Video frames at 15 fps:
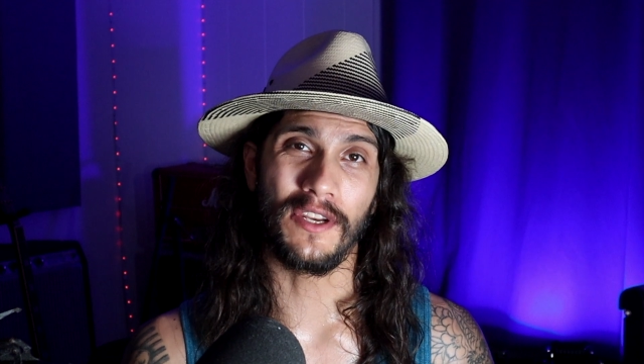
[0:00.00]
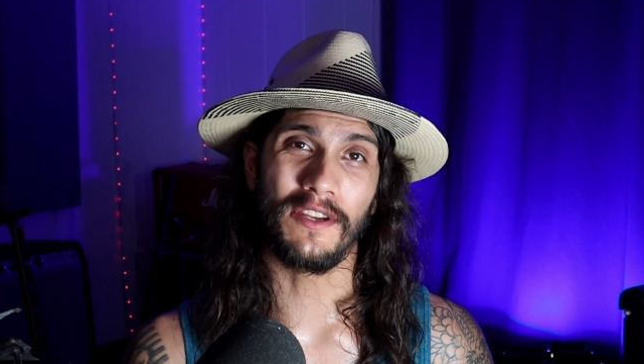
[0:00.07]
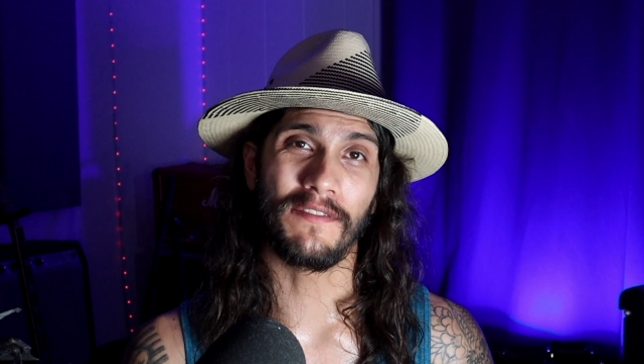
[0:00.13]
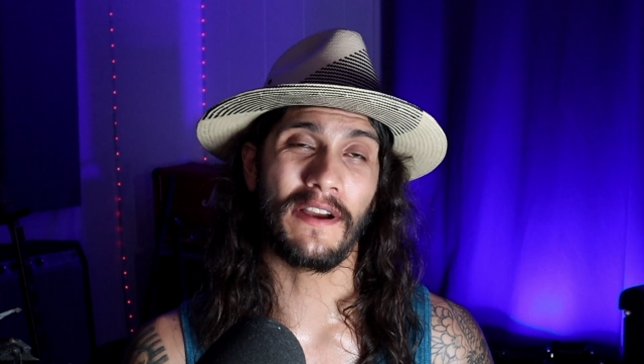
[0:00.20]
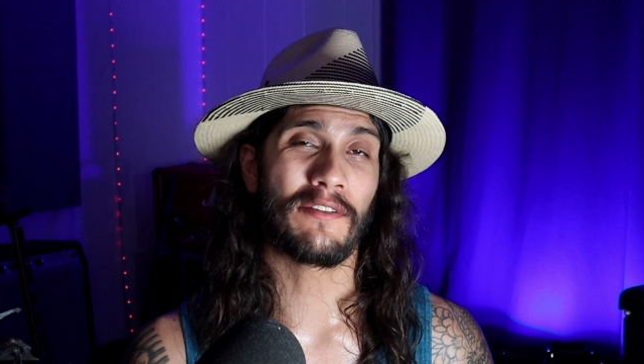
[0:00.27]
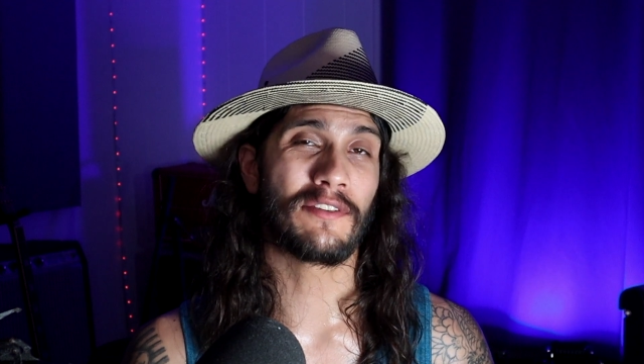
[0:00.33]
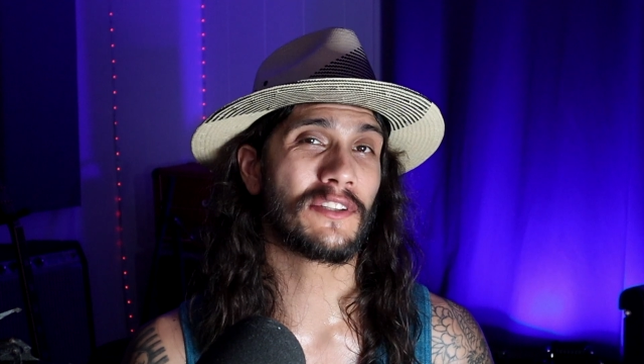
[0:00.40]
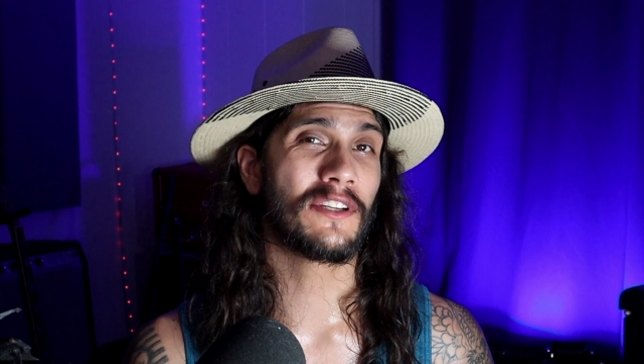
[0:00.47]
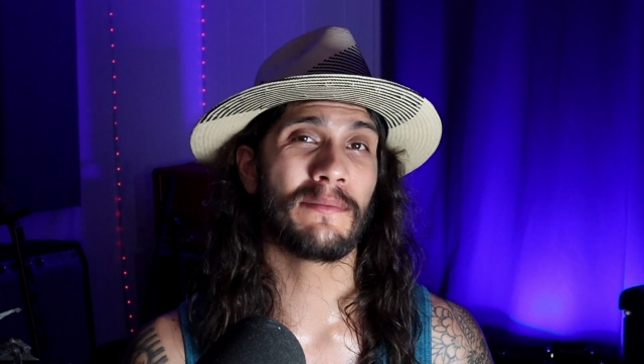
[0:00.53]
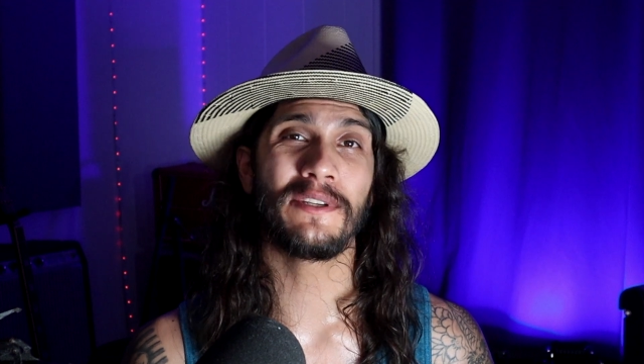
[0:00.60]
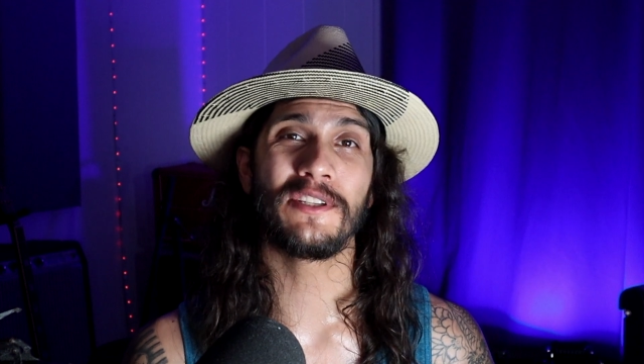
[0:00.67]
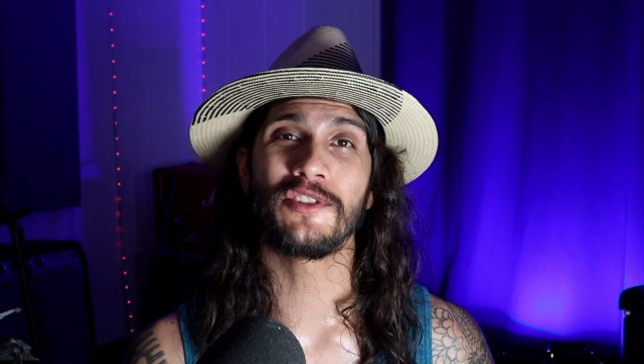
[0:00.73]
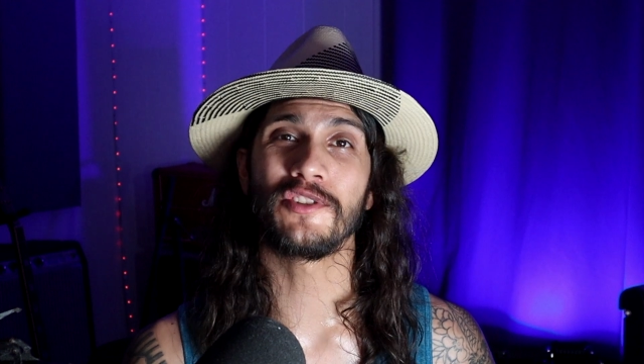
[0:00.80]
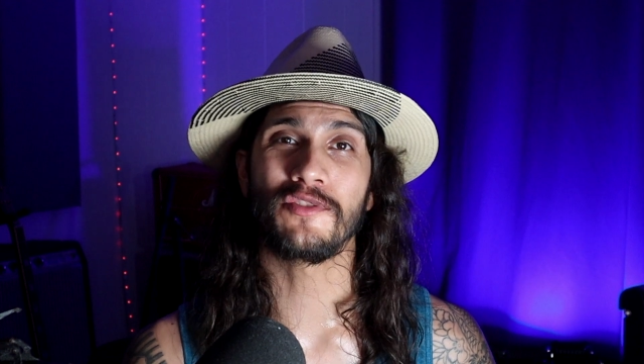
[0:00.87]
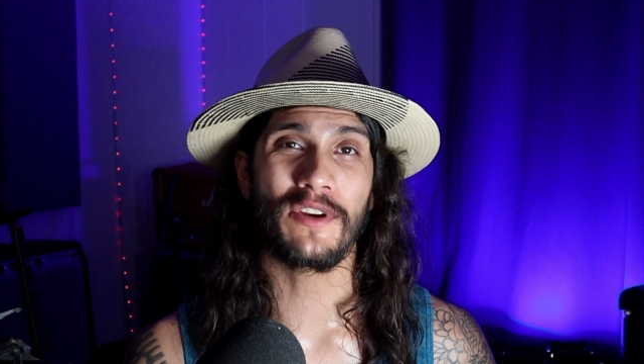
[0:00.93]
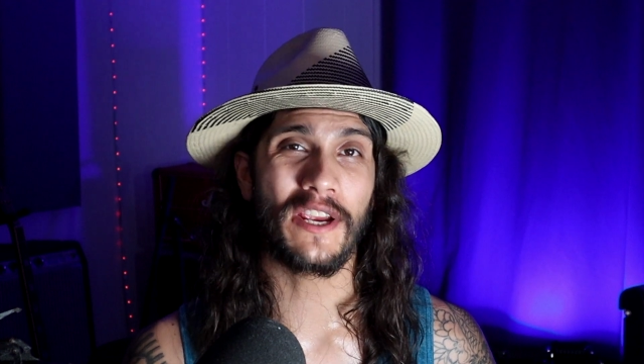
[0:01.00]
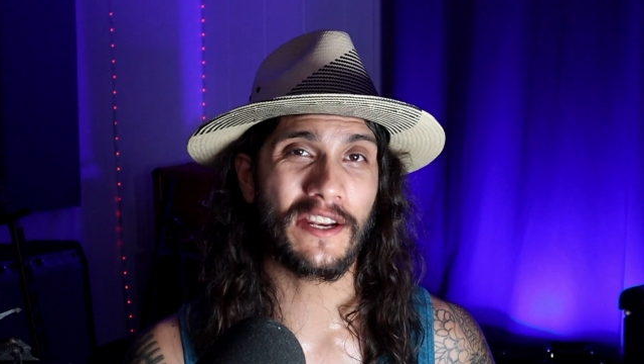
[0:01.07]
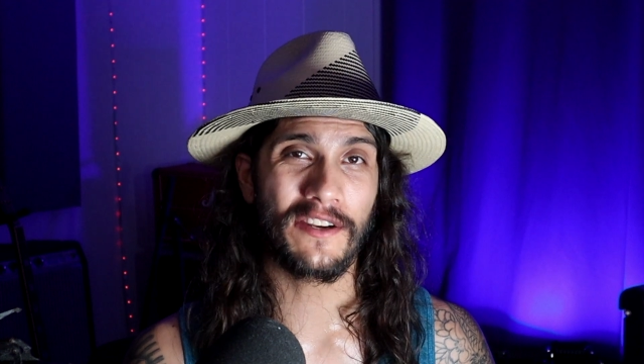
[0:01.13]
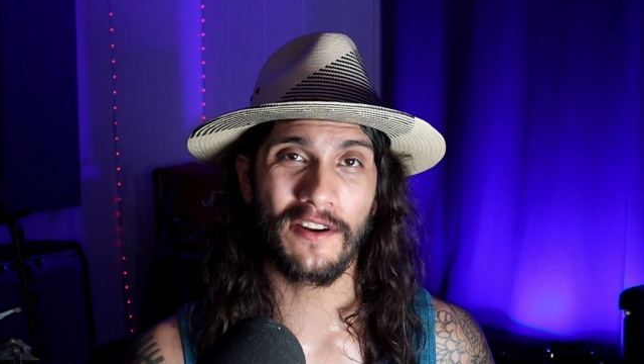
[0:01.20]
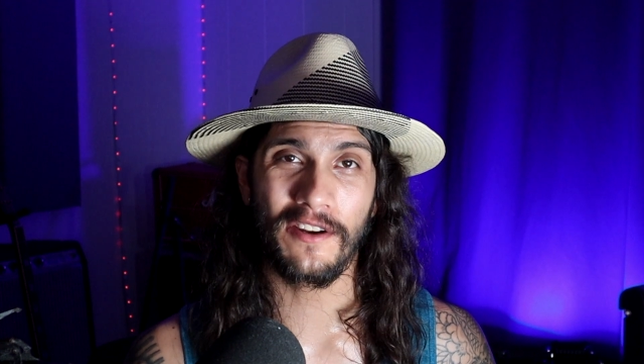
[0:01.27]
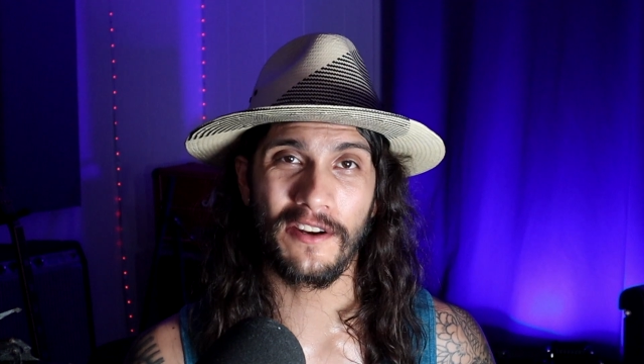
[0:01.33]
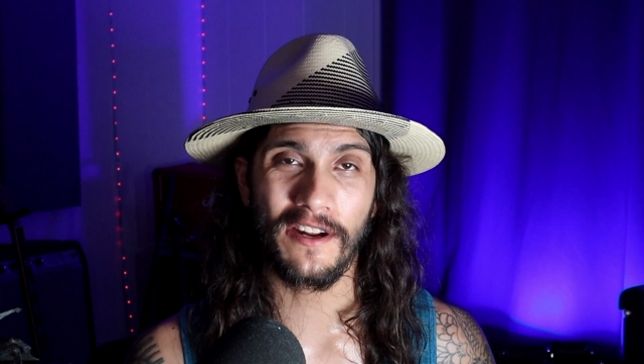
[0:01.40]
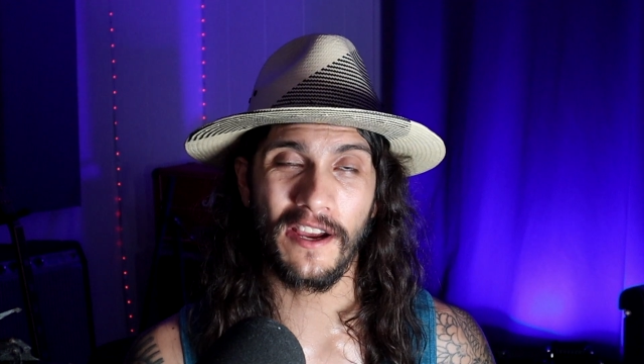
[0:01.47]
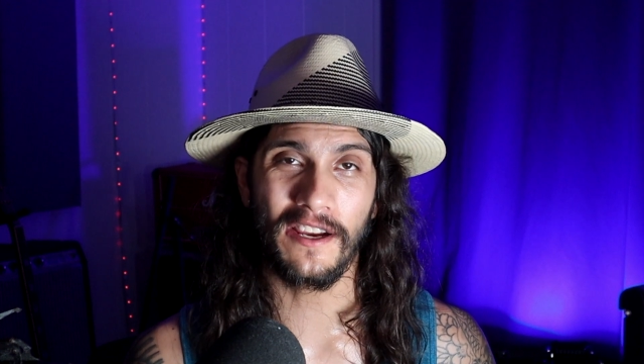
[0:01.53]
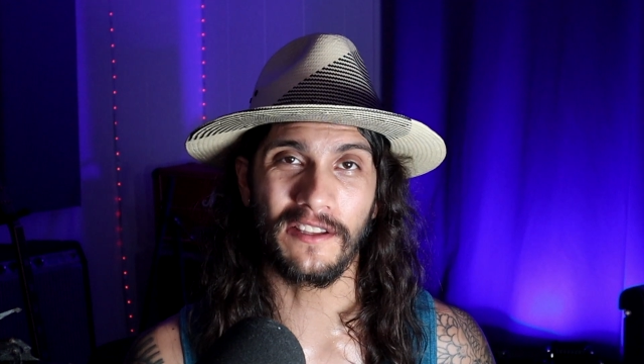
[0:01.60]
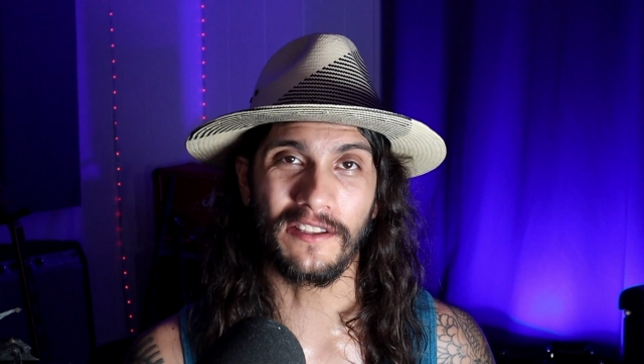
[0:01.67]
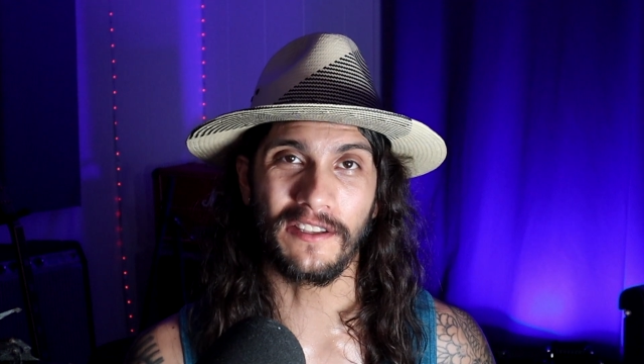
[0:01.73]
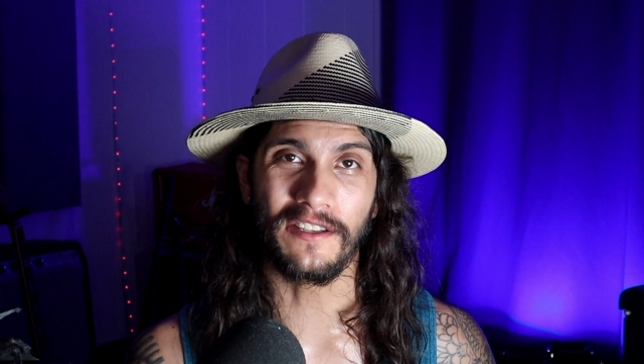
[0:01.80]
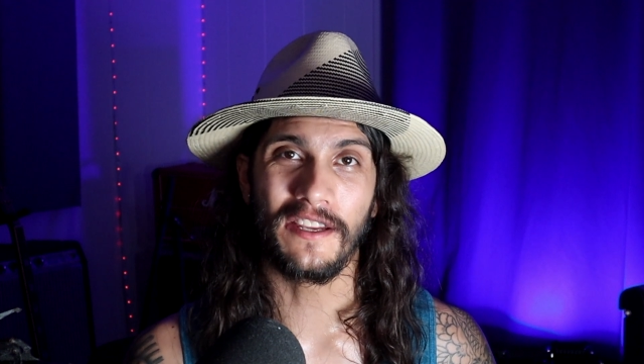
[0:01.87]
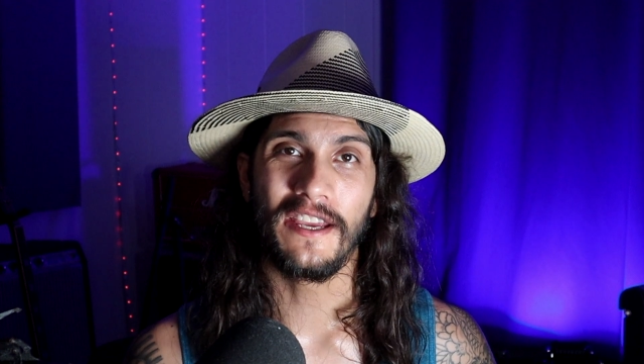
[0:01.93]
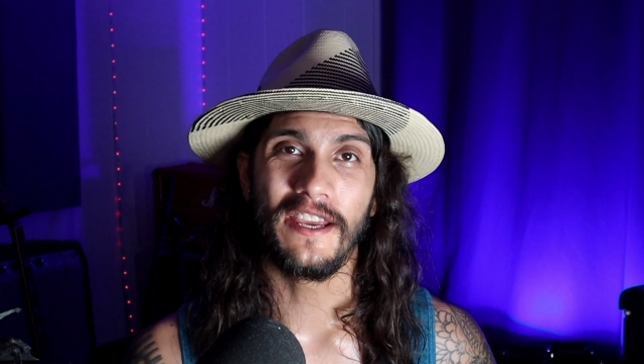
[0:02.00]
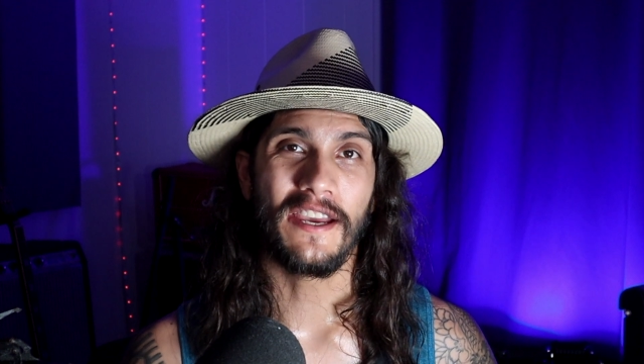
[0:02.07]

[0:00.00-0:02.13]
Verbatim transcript: if I was going to be stranded on an island